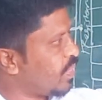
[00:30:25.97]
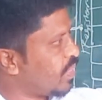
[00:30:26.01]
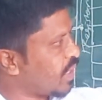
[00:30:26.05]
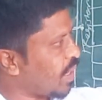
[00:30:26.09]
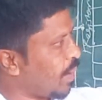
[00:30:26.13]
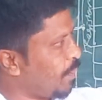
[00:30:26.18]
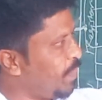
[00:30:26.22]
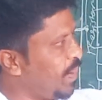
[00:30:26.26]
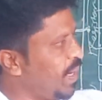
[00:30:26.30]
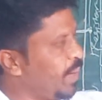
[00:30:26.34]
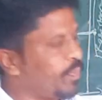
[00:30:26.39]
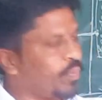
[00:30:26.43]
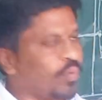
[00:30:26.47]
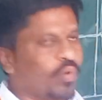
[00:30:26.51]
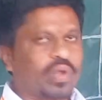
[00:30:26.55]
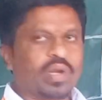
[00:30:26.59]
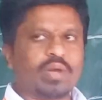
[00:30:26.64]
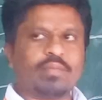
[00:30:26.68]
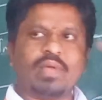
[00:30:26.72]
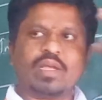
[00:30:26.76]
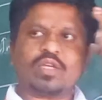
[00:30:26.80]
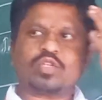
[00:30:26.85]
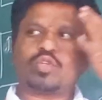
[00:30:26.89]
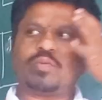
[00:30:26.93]
complete
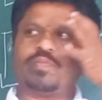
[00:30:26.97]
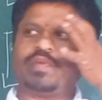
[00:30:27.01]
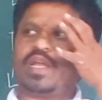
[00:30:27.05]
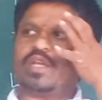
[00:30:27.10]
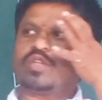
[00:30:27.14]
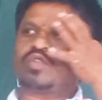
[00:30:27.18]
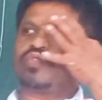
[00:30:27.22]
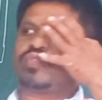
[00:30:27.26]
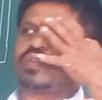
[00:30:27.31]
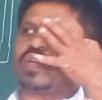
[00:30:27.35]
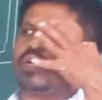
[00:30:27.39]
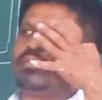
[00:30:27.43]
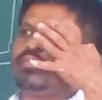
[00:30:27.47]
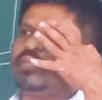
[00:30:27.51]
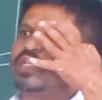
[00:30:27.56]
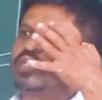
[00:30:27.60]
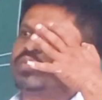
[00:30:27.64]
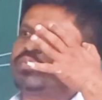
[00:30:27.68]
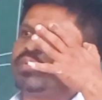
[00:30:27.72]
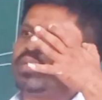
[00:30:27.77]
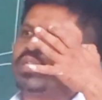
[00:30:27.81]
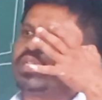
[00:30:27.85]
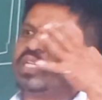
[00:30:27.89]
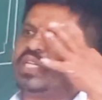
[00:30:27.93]
program has to be executed,
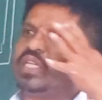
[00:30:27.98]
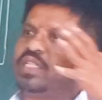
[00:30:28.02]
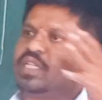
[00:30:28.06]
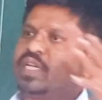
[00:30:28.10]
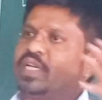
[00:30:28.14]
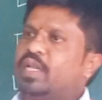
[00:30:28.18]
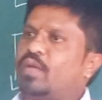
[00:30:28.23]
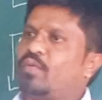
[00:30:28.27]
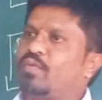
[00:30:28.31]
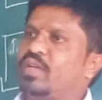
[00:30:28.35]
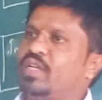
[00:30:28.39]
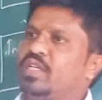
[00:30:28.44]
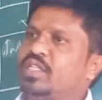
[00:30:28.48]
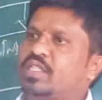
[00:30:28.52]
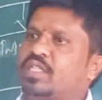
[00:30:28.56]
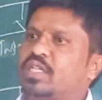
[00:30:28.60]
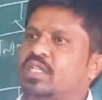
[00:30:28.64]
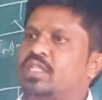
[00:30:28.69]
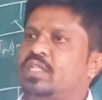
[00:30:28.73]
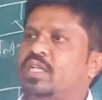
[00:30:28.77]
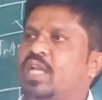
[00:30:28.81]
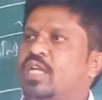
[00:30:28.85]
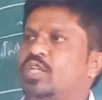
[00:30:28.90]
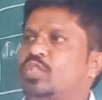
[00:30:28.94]
means each and every
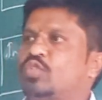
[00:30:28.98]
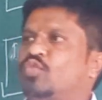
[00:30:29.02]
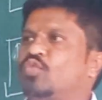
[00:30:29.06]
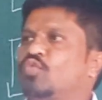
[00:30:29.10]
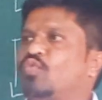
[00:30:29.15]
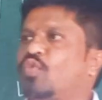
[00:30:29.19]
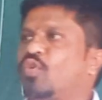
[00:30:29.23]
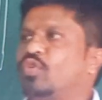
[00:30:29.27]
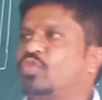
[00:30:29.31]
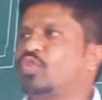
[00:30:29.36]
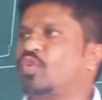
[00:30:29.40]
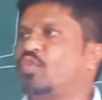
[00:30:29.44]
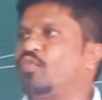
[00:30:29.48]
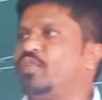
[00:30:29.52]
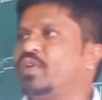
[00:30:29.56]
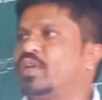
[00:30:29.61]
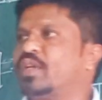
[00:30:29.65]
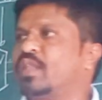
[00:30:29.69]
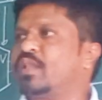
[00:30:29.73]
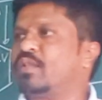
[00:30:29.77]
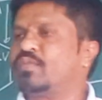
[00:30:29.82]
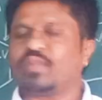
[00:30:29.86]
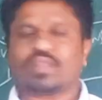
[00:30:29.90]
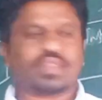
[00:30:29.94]
instruction has to go through
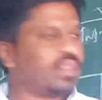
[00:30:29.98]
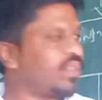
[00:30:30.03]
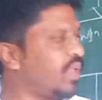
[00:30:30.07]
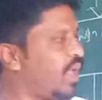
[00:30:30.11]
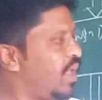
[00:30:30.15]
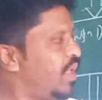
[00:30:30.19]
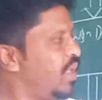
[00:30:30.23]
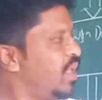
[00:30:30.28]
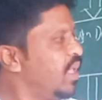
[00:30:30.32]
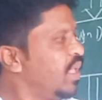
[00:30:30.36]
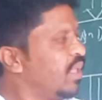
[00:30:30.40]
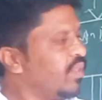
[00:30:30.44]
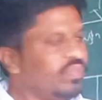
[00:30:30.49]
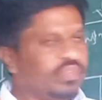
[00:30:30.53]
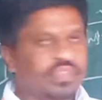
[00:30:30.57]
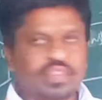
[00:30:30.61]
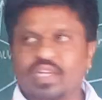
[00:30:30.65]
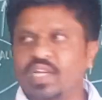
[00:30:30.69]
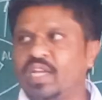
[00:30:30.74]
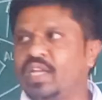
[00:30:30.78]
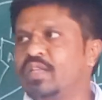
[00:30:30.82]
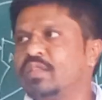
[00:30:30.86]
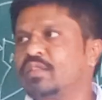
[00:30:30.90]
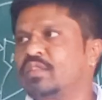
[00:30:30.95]
it with
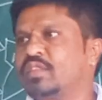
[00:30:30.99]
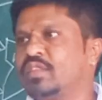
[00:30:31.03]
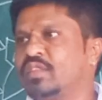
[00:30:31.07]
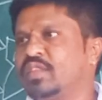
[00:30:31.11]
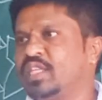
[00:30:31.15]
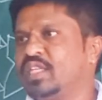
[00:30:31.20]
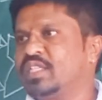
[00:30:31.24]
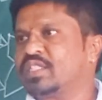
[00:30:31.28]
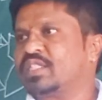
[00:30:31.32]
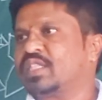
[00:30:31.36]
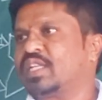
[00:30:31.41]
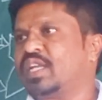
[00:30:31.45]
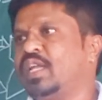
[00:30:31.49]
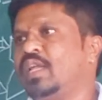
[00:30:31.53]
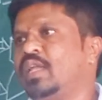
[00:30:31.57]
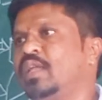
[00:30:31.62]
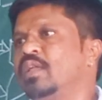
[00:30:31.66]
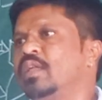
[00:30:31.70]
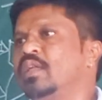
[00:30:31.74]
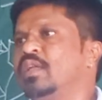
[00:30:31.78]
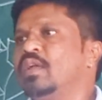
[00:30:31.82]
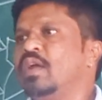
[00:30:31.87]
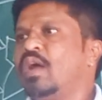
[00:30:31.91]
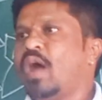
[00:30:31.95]
these
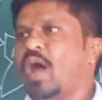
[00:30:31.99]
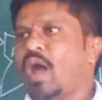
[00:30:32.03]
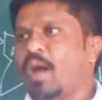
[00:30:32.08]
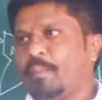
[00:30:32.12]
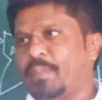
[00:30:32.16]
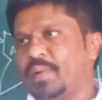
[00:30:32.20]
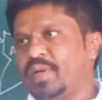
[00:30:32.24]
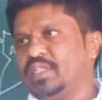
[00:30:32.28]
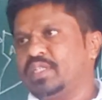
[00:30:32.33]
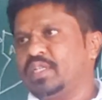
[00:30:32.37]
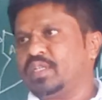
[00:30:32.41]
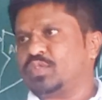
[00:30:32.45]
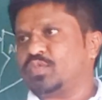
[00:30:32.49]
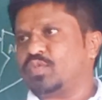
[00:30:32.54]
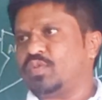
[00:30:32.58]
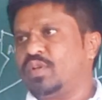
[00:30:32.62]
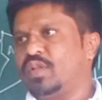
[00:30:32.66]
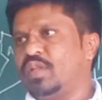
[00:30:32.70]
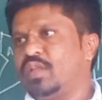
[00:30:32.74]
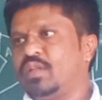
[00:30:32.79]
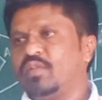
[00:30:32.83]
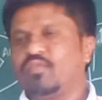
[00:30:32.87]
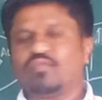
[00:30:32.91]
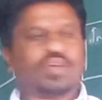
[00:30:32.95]
3 operations.
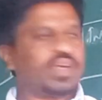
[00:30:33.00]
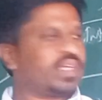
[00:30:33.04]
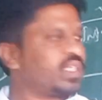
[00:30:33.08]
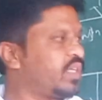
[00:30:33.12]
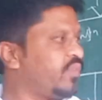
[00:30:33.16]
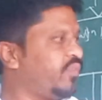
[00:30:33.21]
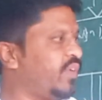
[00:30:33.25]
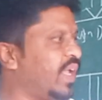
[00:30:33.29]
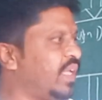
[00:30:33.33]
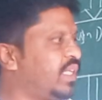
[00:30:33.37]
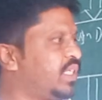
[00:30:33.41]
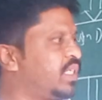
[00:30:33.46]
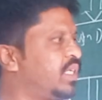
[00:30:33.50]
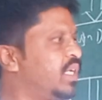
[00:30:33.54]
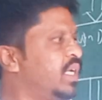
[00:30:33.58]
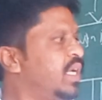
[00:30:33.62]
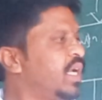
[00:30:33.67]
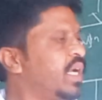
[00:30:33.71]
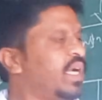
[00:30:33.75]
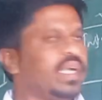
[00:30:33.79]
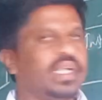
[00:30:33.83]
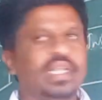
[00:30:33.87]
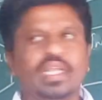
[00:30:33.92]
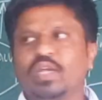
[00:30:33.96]
First fetch,
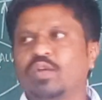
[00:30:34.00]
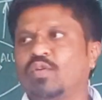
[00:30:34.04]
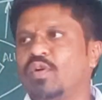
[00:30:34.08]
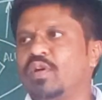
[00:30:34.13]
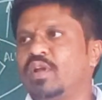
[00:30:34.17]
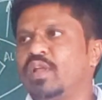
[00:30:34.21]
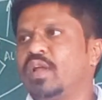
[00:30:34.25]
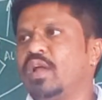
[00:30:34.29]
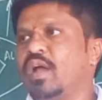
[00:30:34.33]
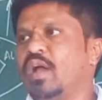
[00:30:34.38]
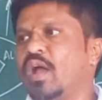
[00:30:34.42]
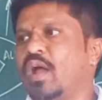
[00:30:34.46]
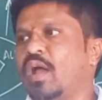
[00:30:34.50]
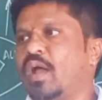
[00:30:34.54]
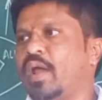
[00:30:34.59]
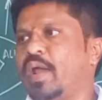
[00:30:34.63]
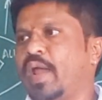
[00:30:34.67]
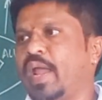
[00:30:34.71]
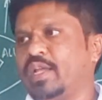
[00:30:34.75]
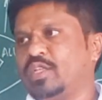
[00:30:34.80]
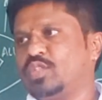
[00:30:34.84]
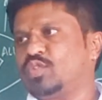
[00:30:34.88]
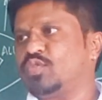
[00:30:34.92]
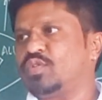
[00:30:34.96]
decode,
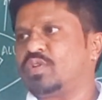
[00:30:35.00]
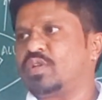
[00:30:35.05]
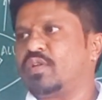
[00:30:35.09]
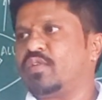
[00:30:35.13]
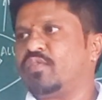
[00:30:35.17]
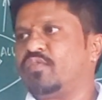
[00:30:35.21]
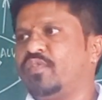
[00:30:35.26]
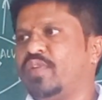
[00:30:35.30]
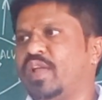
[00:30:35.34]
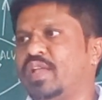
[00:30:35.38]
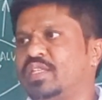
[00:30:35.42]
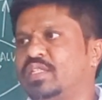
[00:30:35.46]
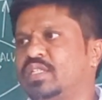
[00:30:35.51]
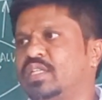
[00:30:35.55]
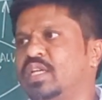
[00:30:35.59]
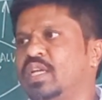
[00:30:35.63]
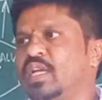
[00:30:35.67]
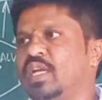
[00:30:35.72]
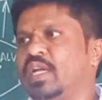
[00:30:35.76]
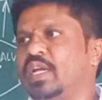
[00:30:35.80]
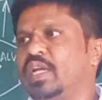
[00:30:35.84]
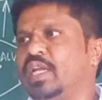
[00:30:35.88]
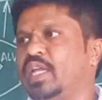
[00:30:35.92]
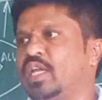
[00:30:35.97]
execute. Fetch,
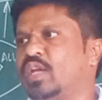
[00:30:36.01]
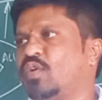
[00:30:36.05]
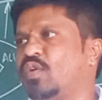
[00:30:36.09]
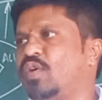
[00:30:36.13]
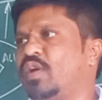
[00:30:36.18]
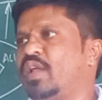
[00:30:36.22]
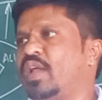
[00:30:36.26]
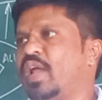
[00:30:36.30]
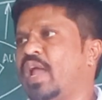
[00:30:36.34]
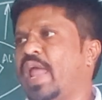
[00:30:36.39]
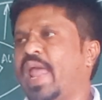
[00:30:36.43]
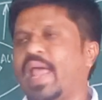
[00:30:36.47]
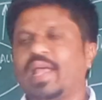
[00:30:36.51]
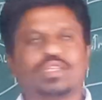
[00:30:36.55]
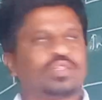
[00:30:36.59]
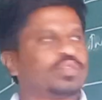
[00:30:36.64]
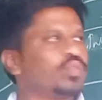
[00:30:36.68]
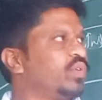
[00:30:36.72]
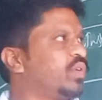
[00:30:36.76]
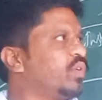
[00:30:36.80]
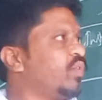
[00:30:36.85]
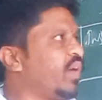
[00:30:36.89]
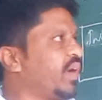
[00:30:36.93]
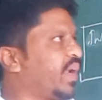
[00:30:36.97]
decode,
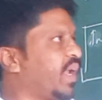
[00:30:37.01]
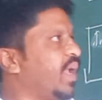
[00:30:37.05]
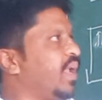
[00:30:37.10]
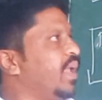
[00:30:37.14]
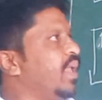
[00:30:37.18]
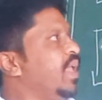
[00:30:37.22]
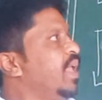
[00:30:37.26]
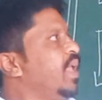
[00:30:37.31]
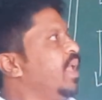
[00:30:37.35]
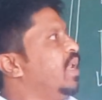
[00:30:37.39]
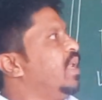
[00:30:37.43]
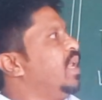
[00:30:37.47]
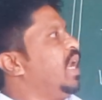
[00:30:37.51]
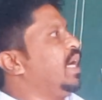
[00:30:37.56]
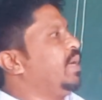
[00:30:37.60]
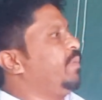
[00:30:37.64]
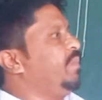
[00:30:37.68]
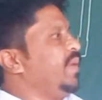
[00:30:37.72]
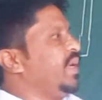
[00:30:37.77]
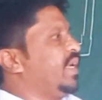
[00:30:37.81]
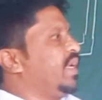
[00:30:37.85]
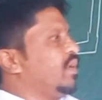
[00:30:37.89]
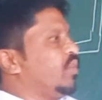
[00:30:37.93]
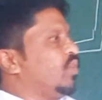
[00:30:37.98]
execute. Okay, let
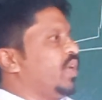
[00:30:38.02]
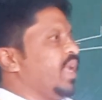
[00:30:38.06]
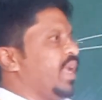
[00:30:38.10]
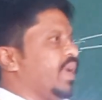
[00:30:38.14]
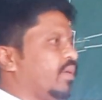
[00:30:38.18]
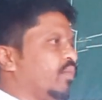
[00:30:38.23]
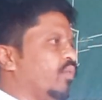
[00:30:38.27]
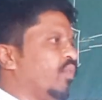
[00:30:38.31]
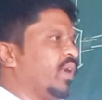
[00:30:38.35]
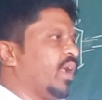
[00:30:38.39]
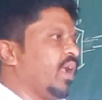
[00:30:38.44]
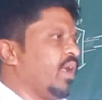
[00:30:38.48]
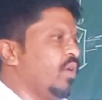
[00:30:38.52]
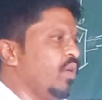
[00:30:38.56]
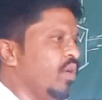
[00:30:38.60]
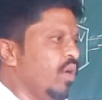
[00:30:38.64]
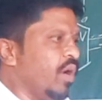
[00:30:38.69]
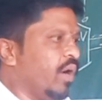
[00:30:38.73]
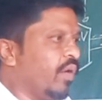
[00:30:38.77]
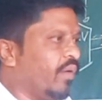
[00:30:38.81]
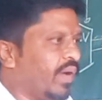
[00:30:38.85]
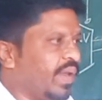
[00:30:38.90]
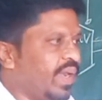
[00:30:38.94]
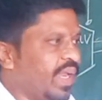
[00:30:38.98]
me
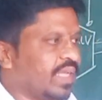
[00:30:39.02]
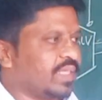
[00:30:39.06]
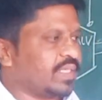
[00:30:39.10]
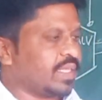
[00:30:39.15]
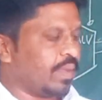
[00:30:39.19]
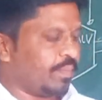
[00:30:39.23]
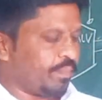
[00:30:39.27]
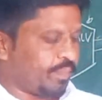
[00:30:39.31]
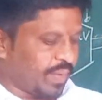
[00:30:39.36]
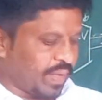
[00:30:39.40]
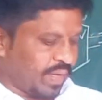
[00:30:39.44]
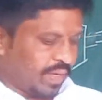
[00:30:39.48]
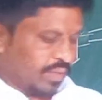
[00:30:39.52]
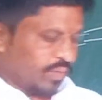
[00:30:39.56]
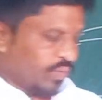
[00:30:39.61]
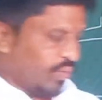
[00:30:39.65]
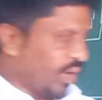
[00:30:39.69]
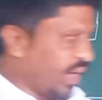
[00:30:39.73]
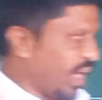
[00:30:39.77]
take one example.